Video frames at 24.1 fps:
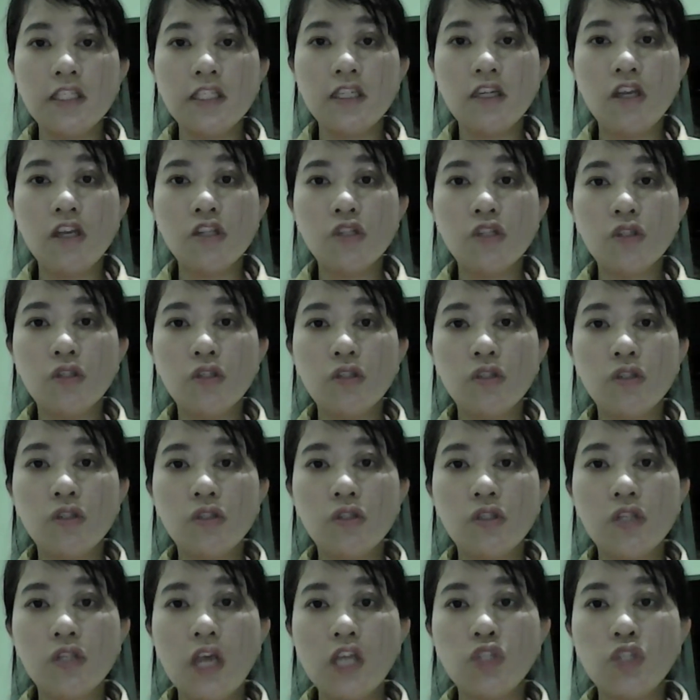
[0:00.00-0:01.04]
the
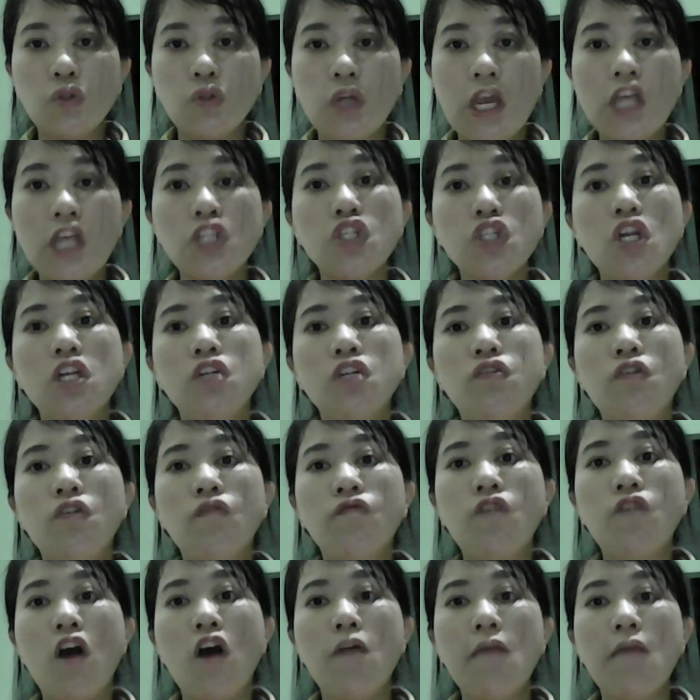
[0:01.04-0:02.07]
Education
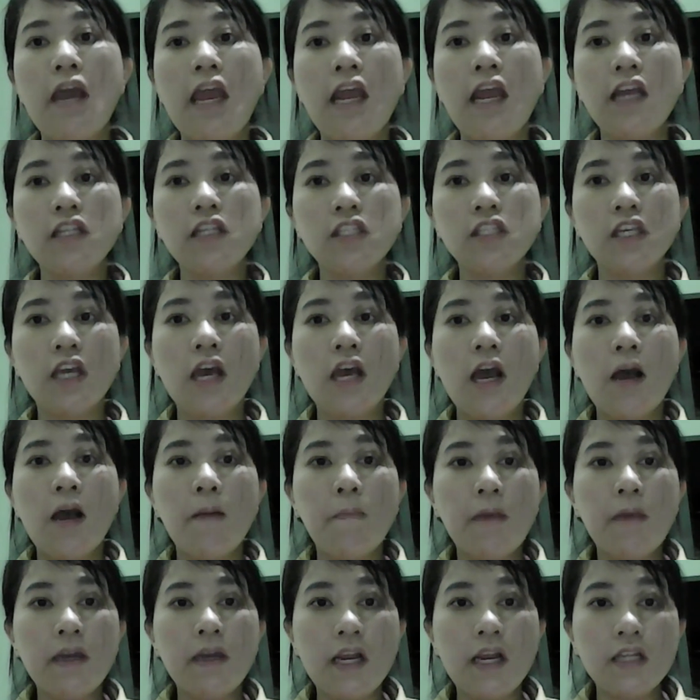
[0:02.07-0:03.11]
Reform Act
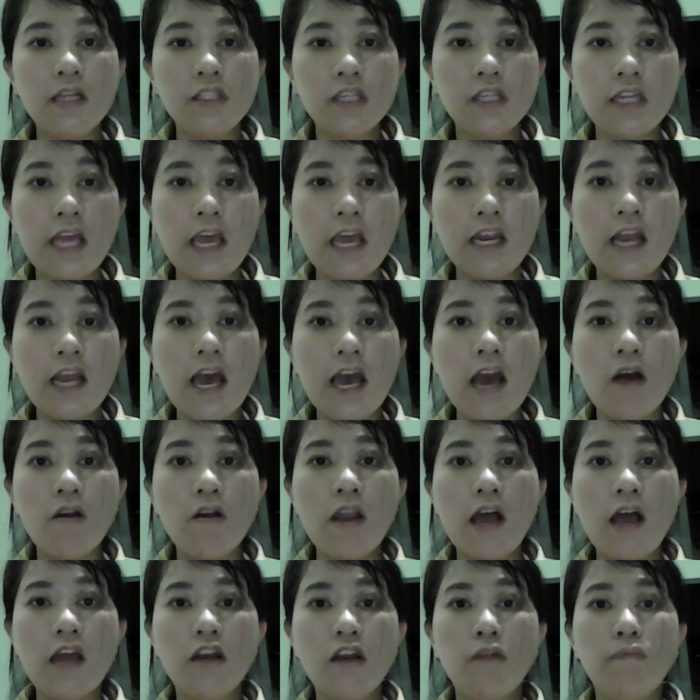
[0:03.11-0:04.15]
mandated and
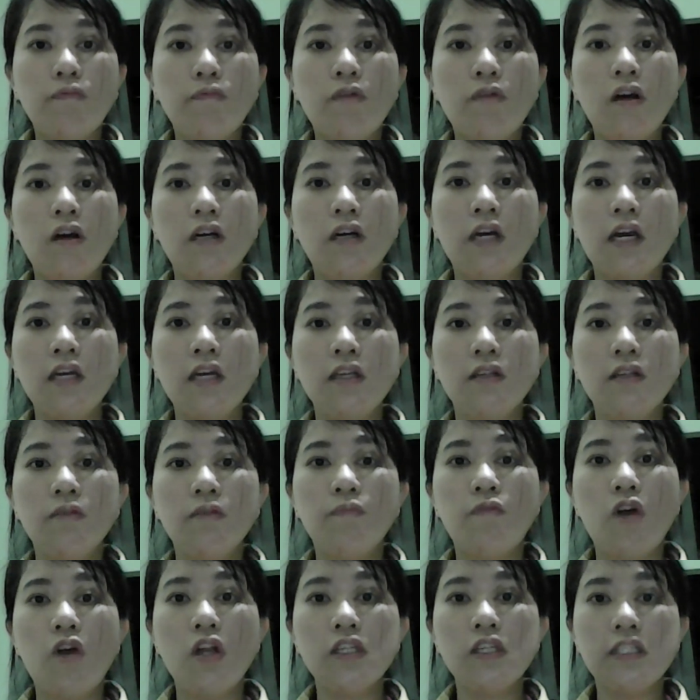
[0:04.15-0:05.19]
outlined the
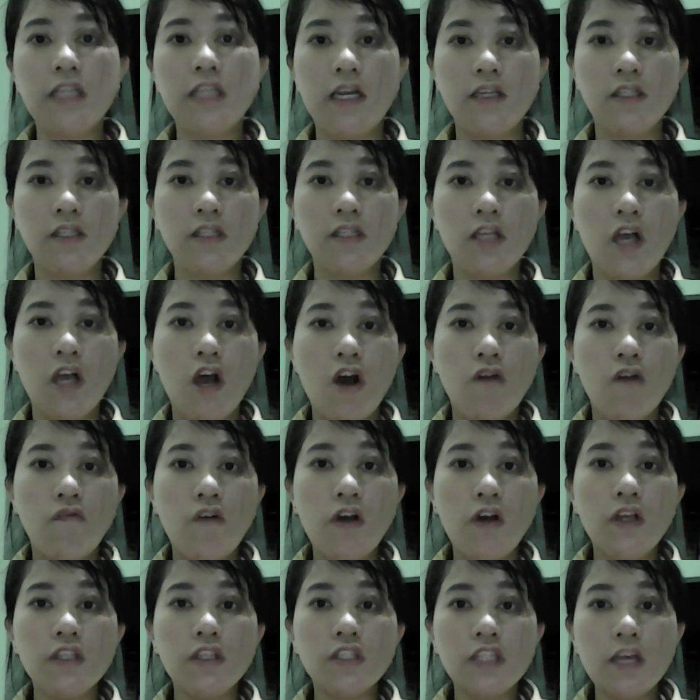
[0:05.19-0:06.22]
process for
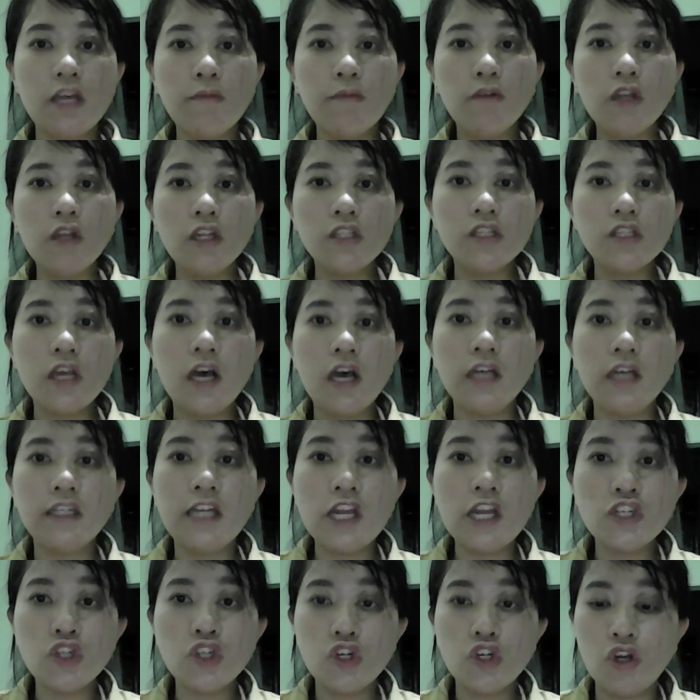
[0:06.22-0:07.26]
establishing a
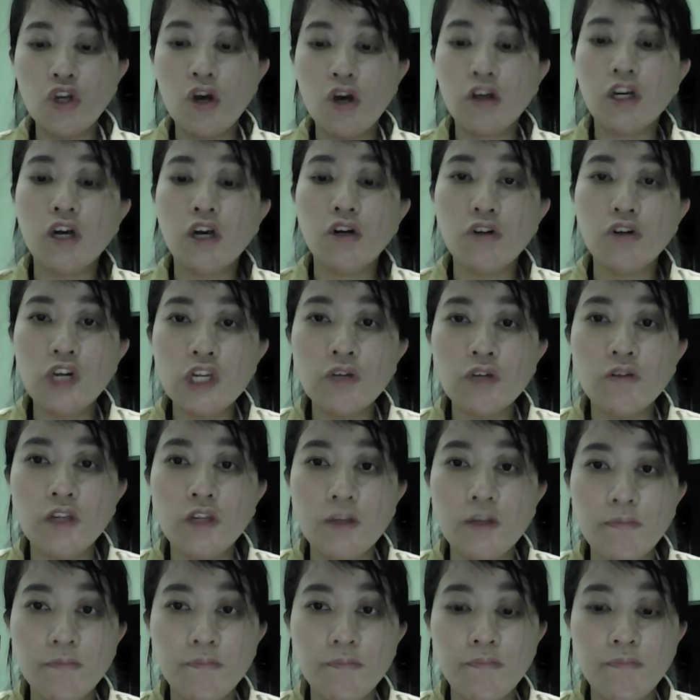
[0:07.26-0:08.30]
national curriculum.